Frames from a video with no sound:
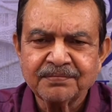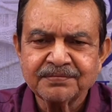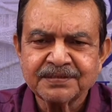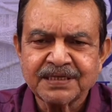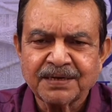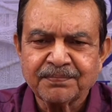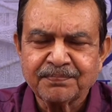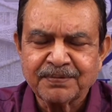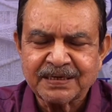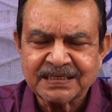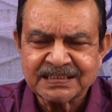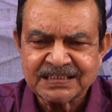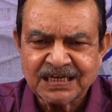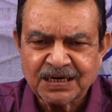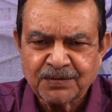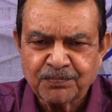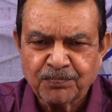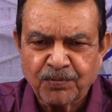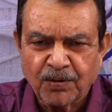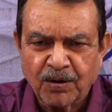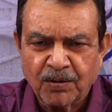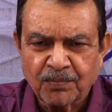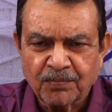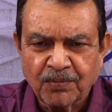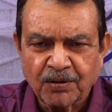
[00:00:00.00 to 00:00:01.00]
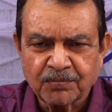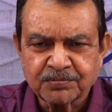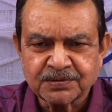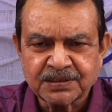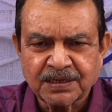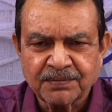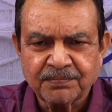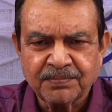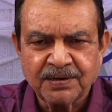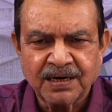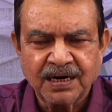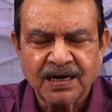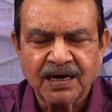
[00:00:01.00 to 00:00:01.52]
the present form of the
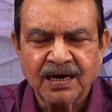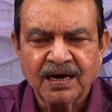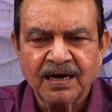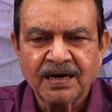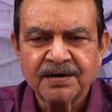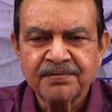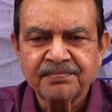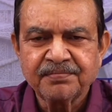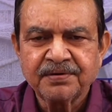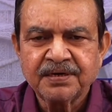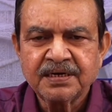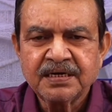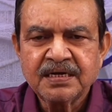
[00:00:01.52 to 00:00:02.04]
verb,